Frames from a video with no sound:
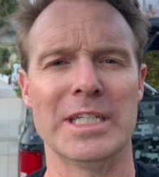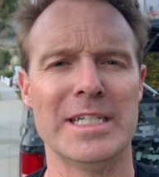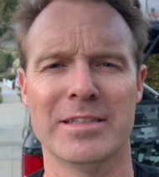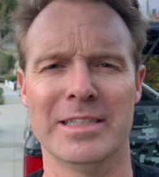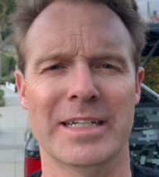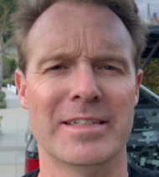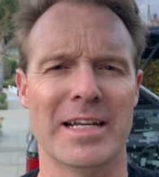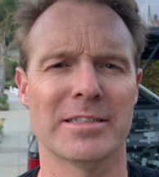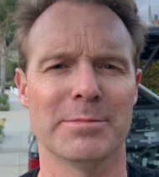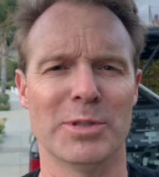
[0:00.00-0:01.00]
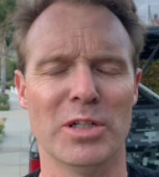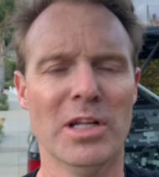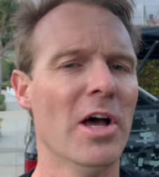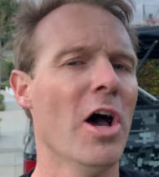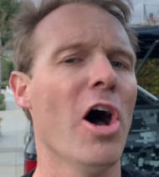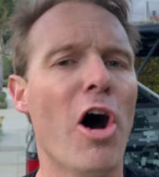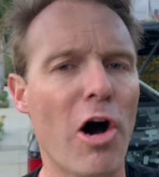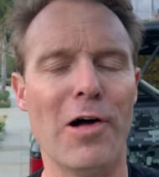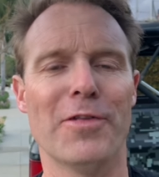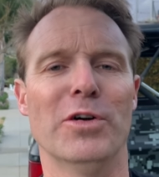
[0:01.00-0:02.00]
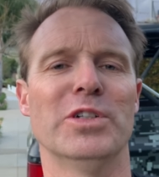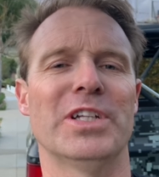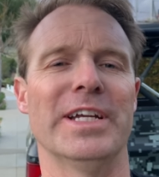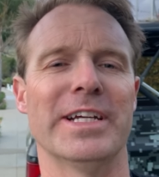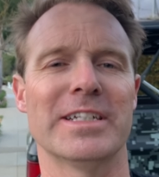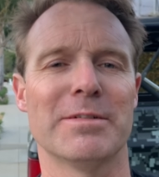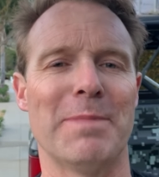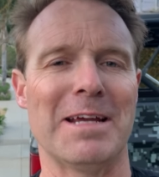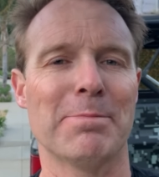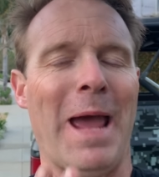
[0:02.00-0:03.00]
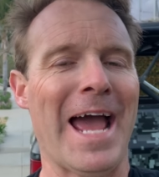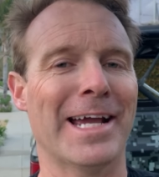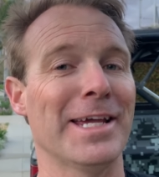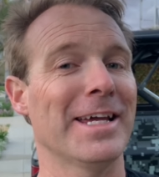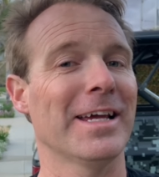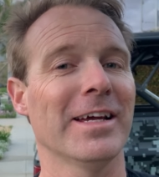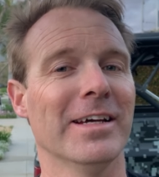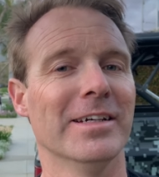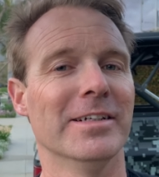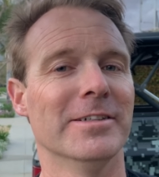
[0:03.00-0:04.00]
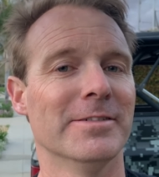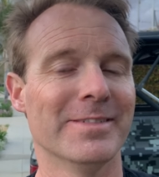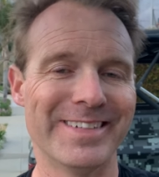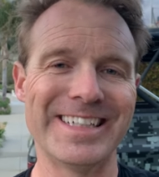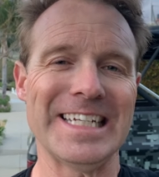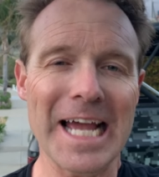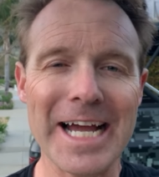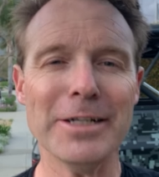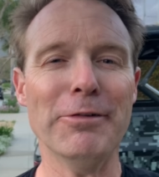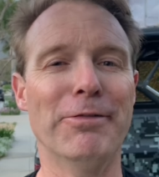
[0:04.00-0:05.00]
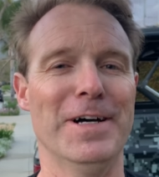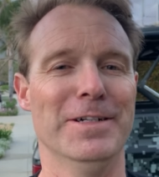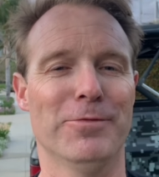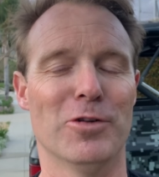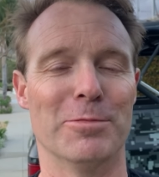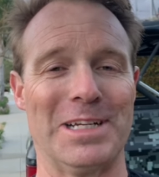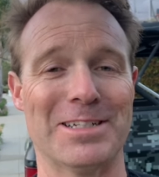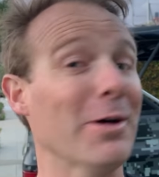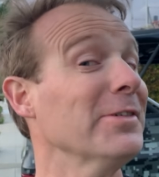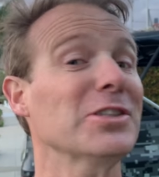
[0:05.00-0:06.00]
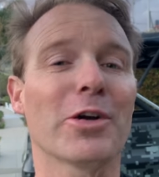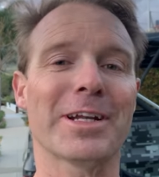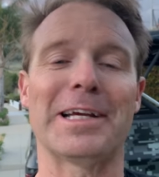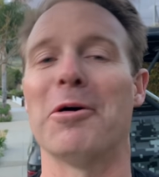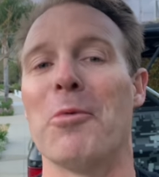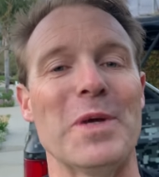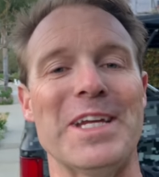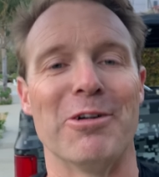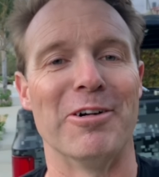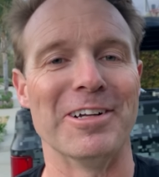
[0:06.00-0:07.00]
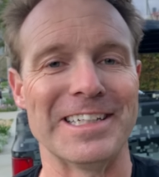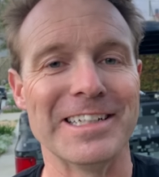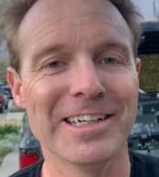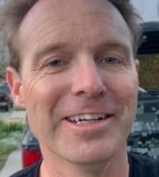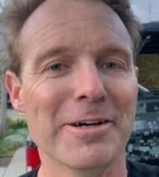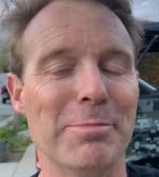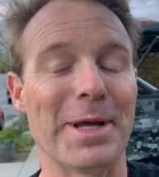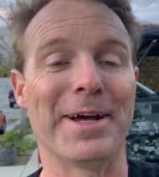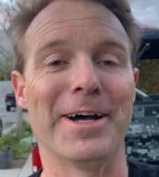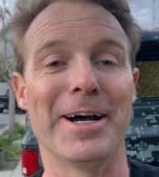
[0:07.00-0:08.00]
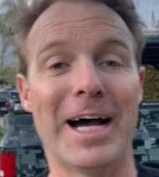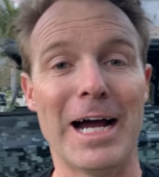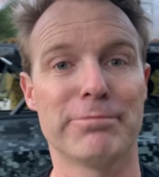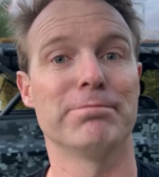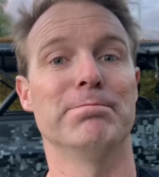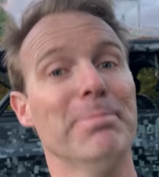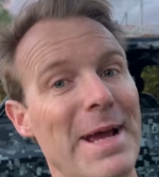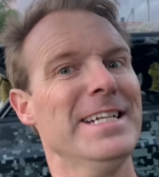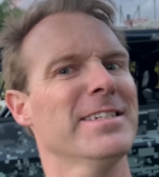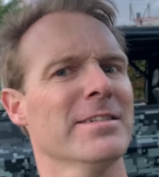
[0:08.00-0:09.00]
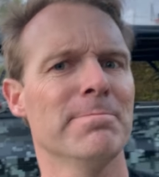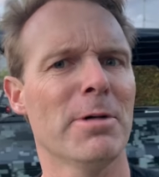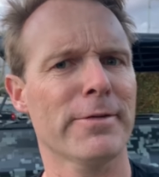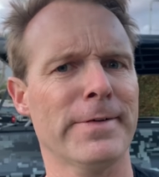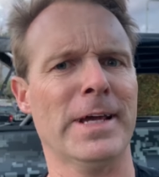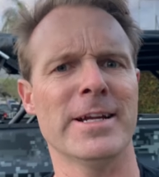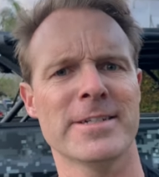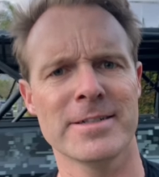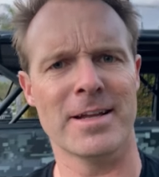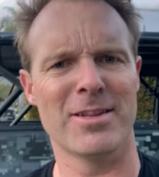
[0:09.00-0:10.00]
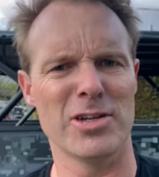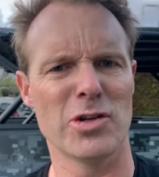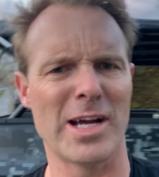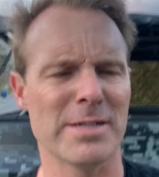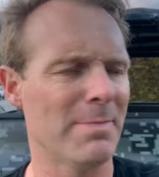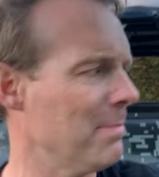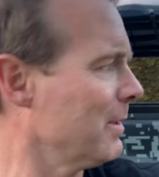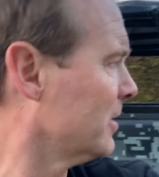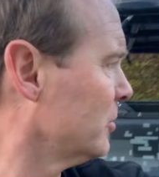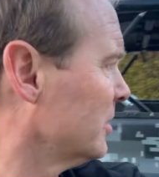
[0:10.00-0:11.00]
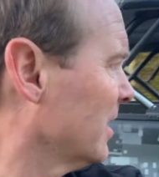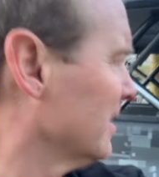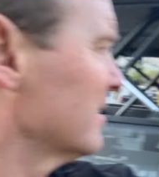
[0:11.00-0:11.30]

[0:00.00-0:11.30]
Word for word: and easily accessible, all those things make packing kind of fun for me. So I've started like a week early, but uh, I've made some modifications I thought you guys might be interested in